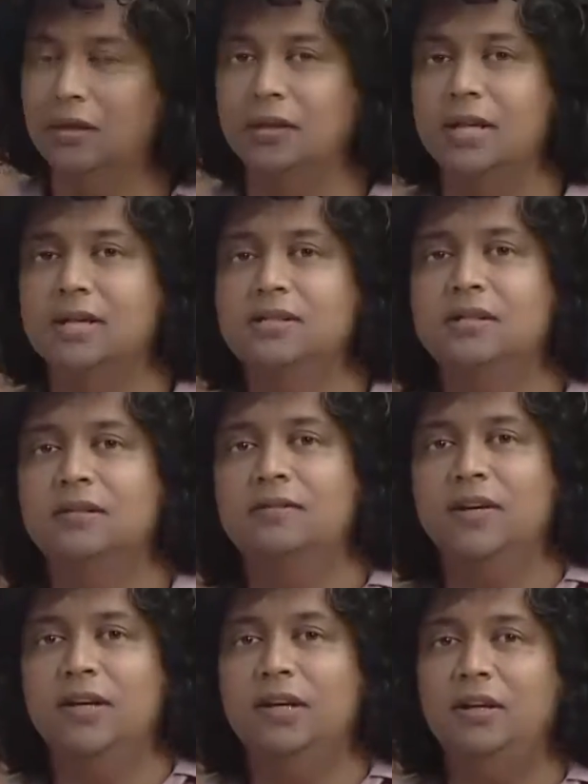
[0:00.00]
That's a
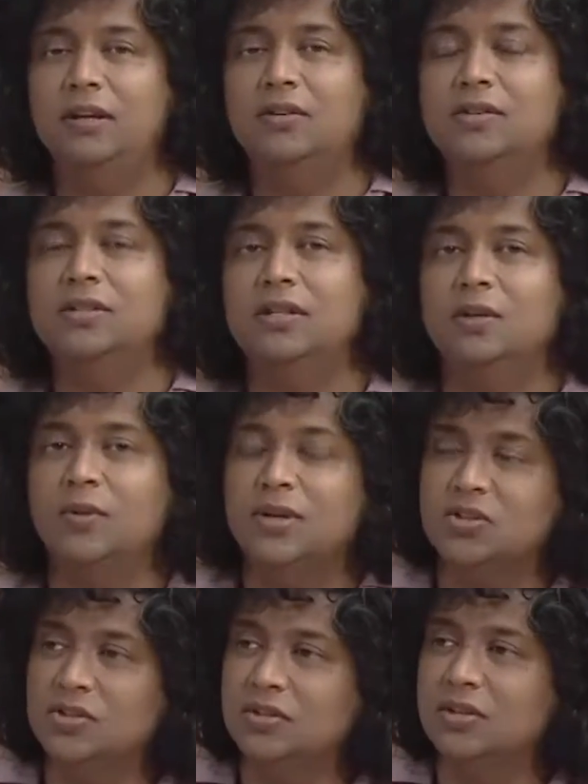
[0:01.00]
very interesting
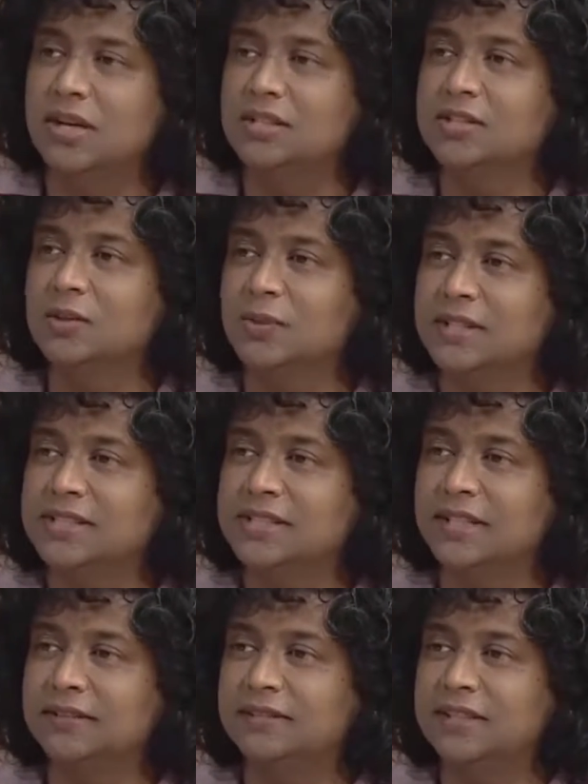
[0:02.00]
question to ask
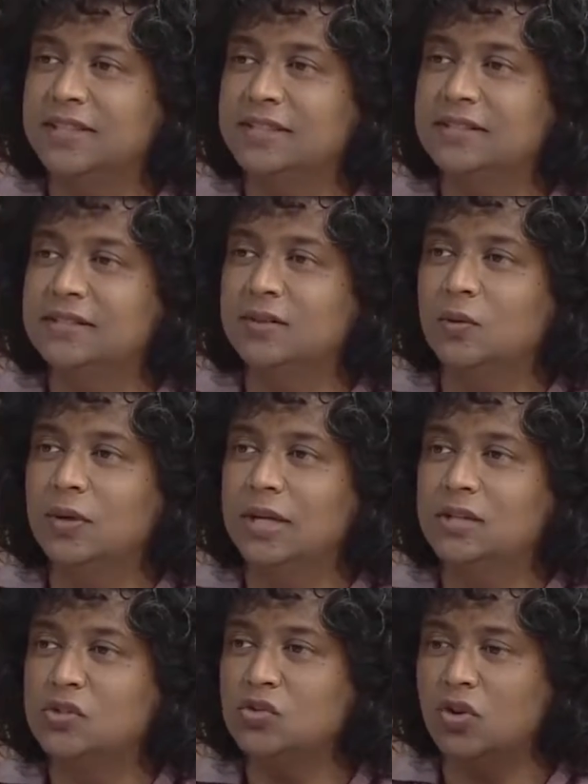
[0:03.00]
oneself, Denise.
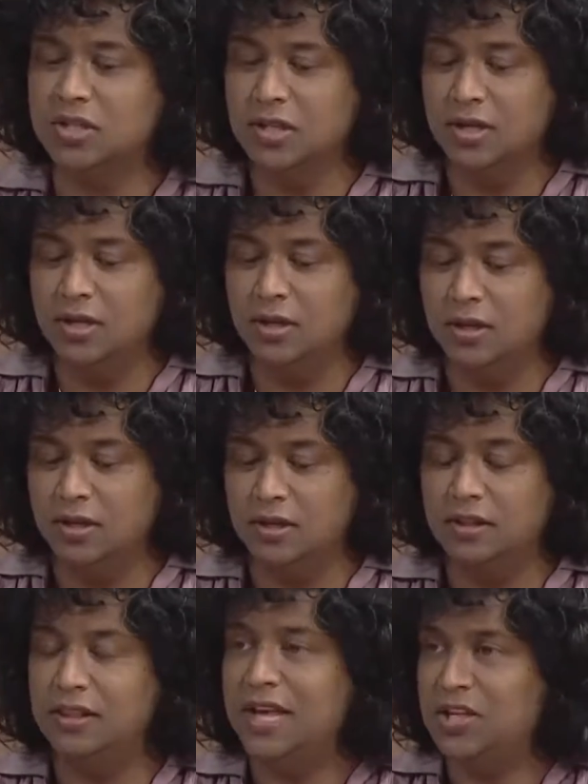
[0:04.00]
It's not
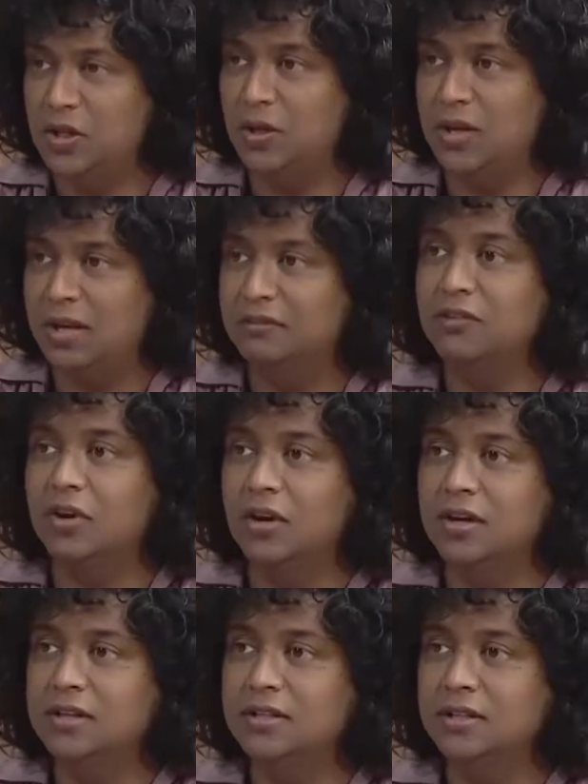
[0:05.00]
that you love
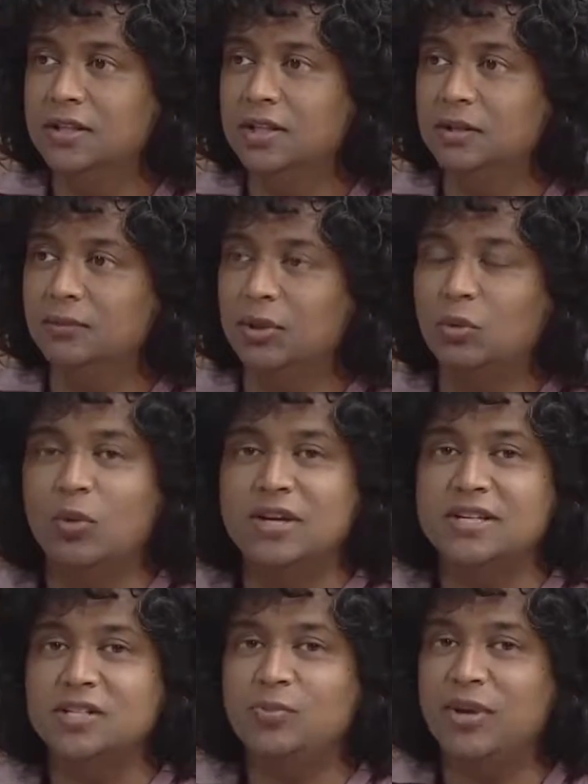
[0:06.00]
God, but
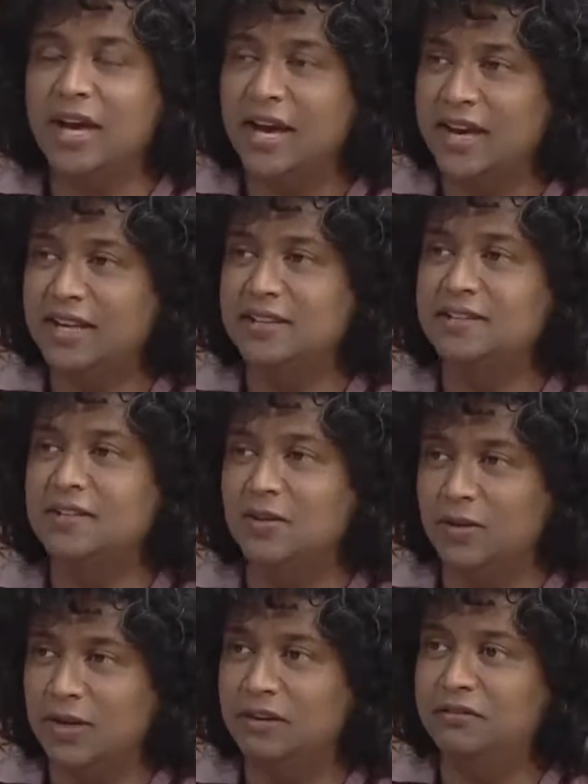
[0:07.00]
what is behind
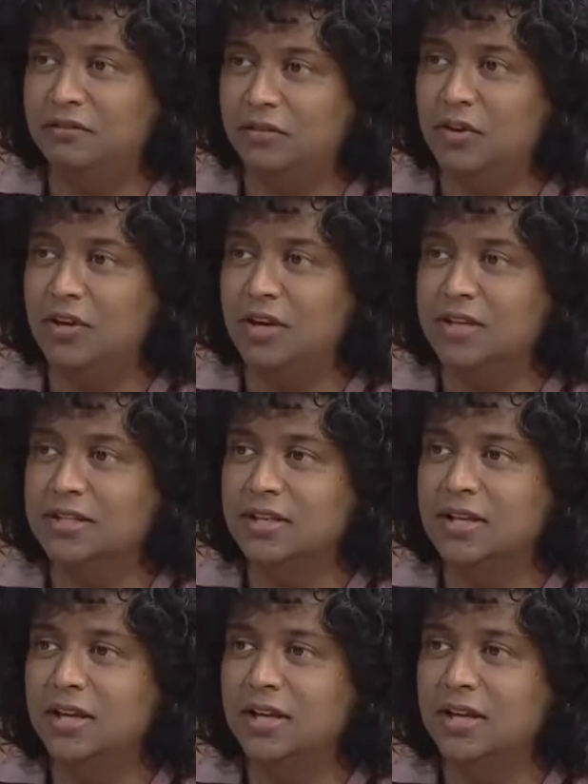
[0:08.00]
your love for God?